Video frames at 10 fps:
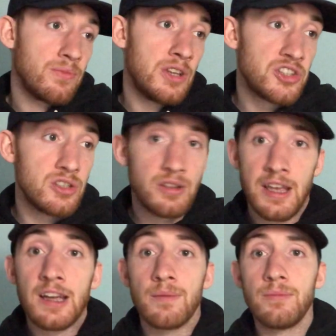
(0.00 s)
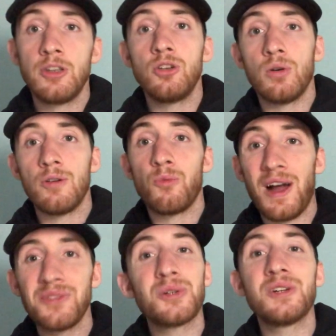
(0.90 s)
this is the thing, you know,
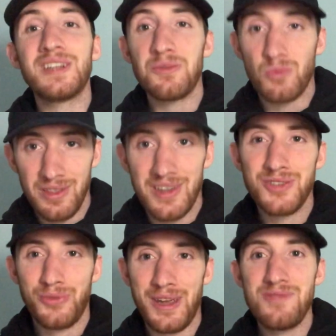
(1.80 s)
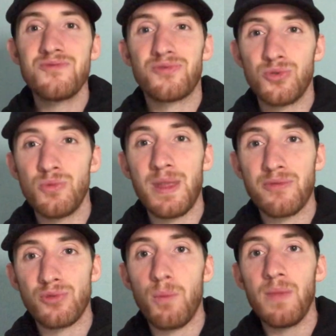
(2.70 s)
Wilder can win this fight
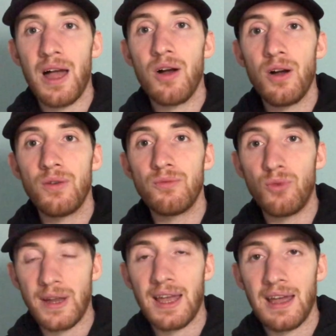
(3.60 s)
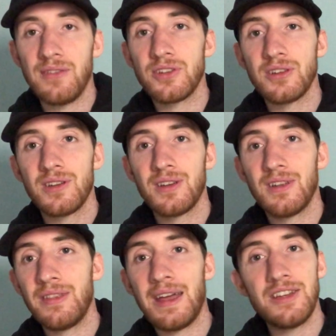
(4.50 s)
from that right hand.
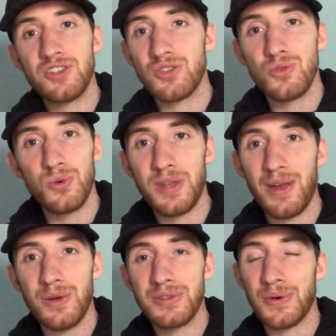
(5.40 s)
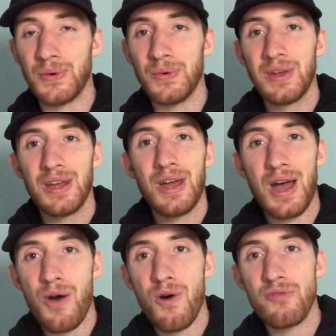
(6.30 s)
That is no doubt at all.
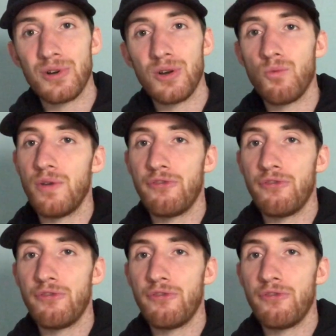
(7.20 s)
However, with